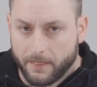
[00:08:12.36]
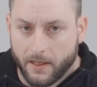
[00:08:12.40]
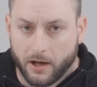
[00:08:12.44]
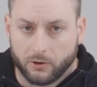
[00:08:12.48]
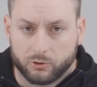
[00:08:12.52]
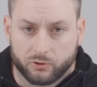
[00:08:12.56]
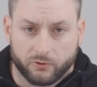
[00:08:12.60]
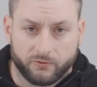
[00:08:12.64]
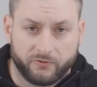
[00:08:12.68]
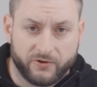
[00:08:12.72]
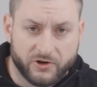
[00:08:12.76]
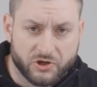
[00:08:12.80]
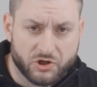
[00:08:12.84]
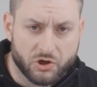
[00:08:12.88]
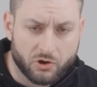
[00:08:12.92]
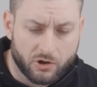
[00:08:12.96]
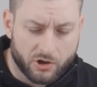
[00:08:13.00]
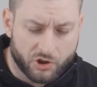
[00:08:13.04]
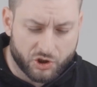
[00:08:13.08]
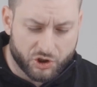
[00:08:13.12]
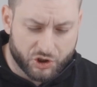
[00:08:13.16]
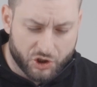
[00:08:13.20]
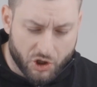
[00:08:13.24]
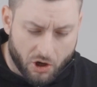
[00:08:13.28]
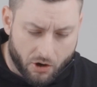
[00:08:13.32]
Now, to
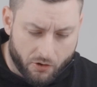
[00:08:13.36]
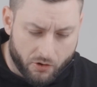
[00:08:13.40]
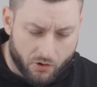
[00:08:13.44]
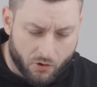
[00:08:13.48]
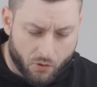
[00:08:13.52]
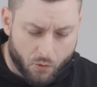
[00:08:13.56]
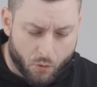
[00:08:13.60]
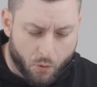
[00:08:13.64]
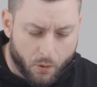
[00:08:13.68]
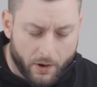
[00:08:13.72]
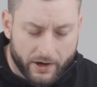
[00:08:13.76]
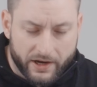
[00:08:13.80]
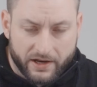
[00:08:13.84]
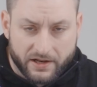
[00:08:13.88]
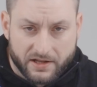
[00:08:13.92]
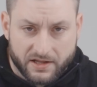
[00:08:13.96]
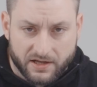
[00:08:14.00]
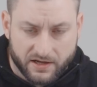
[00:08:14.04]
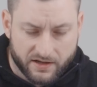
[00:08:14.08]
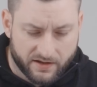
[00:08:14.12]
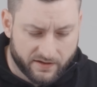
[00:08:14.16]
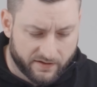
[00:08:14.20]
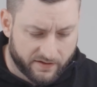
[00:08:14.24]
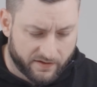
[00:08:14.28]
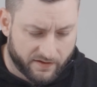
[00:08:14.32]
visually show you what it
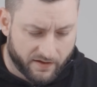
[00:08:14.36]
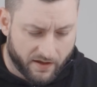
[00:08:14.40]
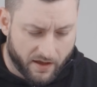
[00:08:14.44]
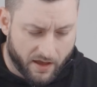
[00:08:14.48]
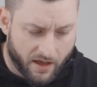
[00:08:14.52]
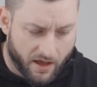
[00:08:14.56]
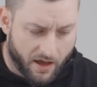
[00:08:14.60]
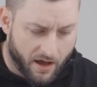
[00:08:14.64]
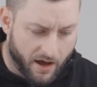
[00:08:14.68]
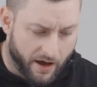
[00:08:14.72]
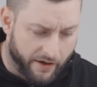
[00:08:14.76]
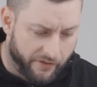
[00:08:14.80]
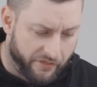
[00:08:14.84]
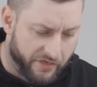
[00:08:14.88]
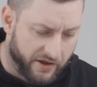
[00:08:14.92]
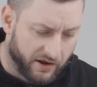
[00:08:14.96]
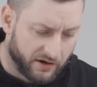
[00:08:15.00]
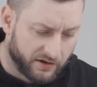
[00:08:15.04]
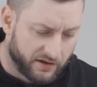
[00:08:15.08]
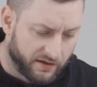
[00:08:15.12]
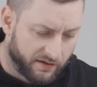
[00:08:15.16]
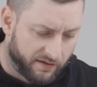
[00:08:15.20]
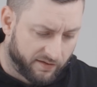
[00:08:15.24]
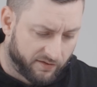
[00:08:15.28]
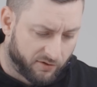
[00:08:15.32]
does, I
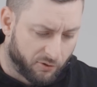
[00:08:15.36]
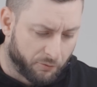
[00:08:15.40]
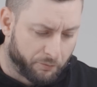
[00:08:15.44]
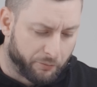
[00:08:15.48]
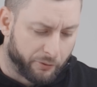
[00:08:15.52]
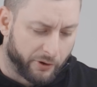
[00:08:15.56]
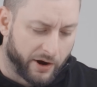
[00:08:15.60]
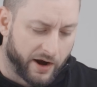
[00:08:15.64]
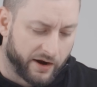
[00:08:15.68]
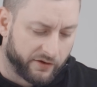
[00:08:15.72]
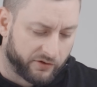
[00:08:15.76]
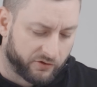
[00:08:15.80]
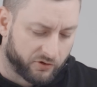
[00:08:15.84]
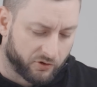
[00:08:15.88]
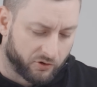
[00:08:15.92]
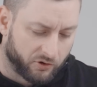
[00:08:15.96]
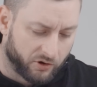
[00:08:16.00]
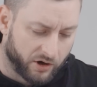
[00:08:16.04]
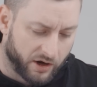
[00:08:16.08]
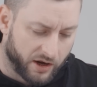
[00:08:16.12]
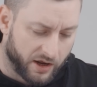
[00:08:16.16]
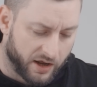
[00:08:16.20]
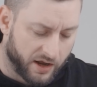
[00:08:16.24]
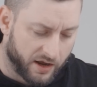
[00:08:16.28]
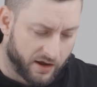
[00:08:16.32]
think this
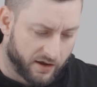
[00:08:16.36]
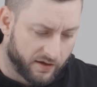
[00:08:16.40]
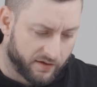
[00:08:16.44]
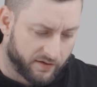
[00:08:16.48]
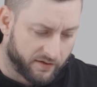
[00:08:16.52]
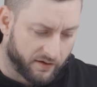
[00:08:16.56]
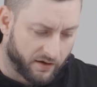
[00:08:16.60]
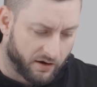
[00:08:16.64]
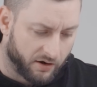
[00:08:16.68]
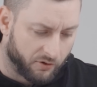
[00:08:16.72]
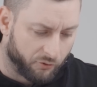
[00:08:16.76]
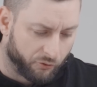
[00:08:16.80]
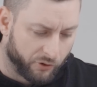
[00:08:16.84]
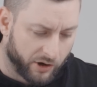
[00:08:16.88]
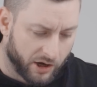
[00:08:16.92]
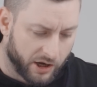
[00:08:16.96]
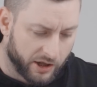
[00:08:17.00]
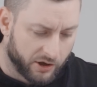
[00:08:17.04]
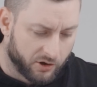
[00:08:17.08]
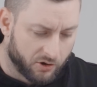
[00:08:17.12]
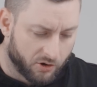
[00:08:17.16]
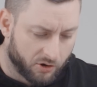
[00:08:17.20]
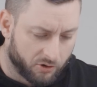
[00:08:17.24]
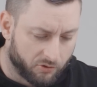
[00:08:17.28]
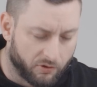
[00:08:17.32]
suppressor is a
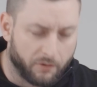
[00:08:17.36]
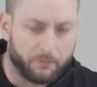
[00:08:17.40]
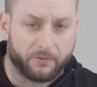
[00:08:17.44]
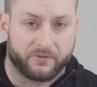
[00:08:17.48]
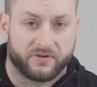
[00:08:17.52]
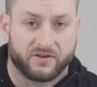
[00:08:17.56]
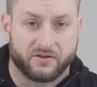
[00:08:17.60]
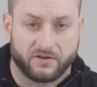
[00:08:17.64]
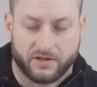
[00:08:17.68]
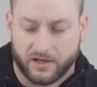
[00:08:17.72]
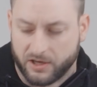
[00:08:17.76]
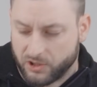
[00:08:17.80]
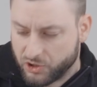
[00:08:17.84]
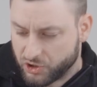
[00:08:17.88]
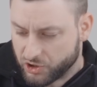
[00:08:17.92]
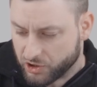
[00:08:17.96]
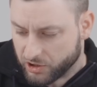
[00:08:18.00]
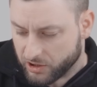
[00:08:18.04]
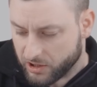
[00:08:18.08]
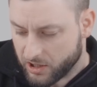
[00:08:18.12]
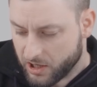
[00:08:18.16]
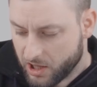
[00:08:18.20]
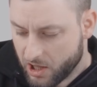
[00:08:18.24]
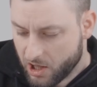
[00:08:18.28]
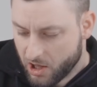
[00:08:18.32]
really good
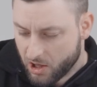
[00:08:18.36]
representation.